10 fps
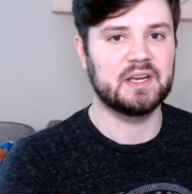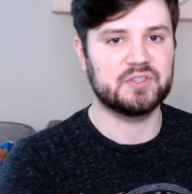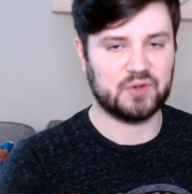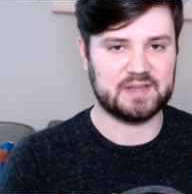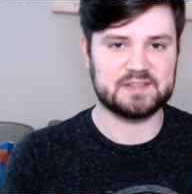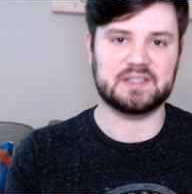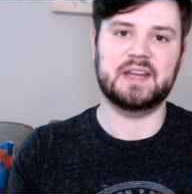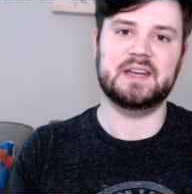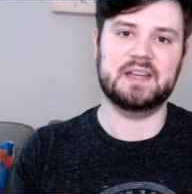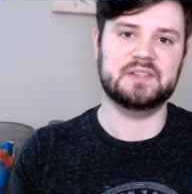
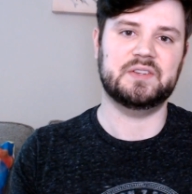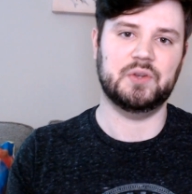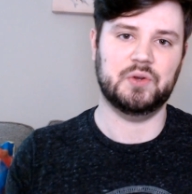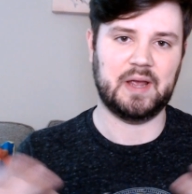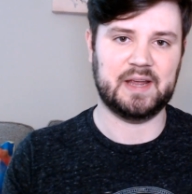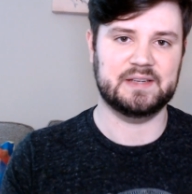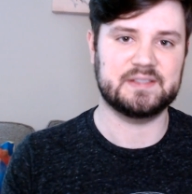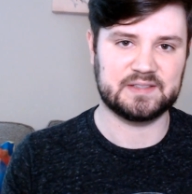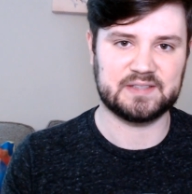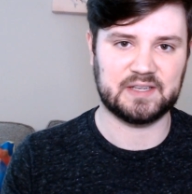translated into a
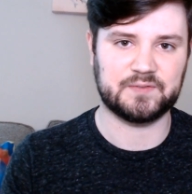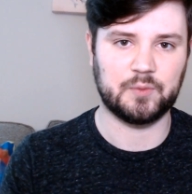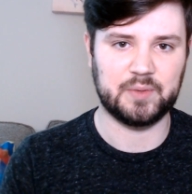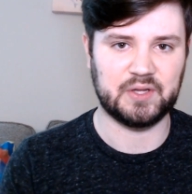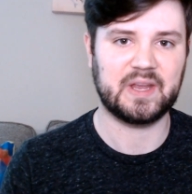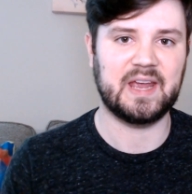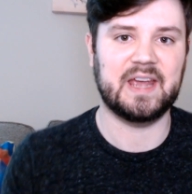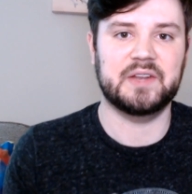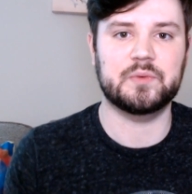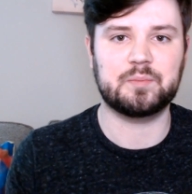successful build,
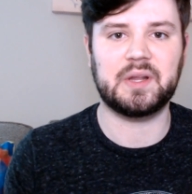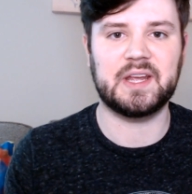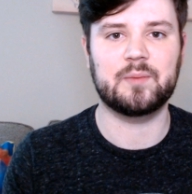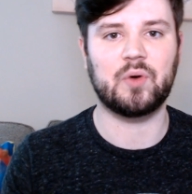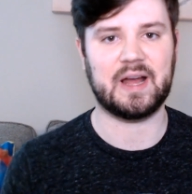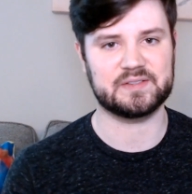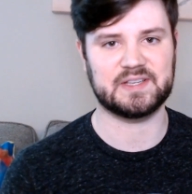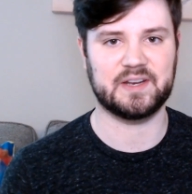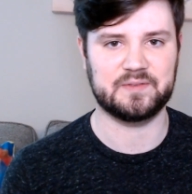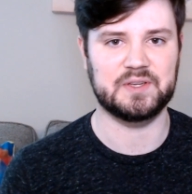and it was playable
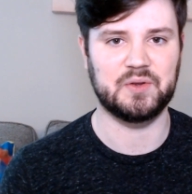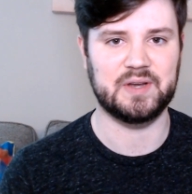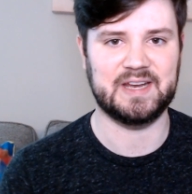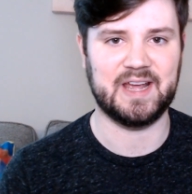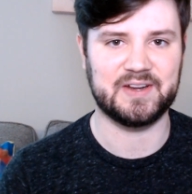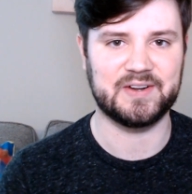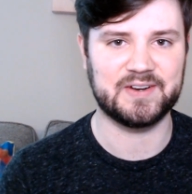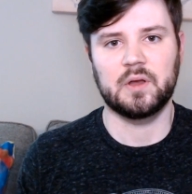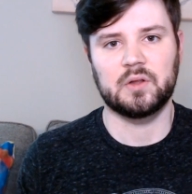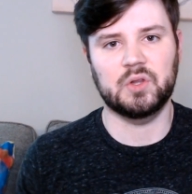outside of the Unity
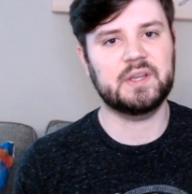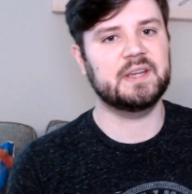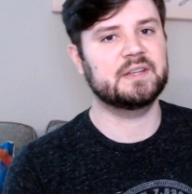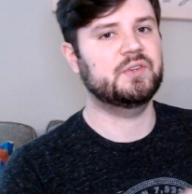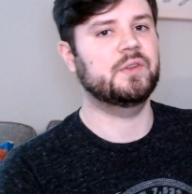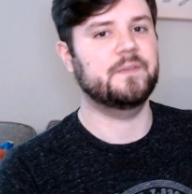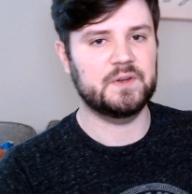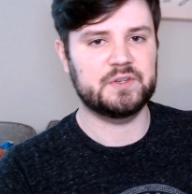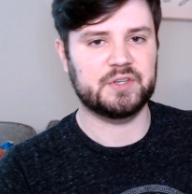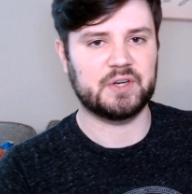editor. Looking to the
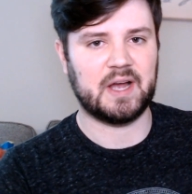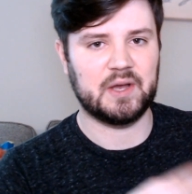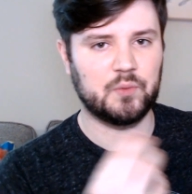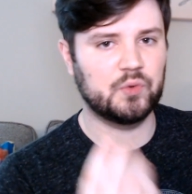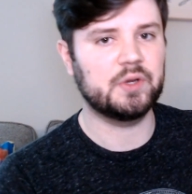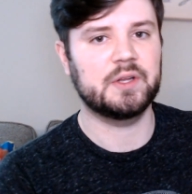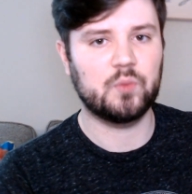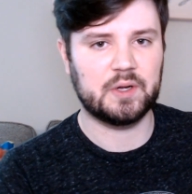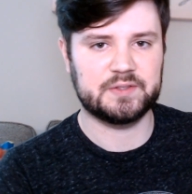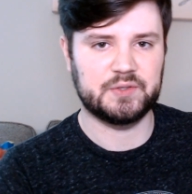future, I really
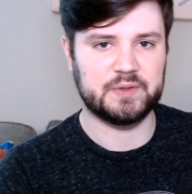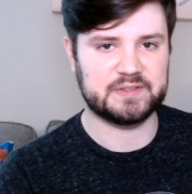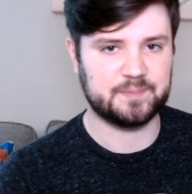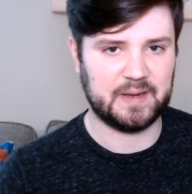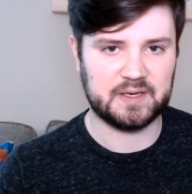want to expand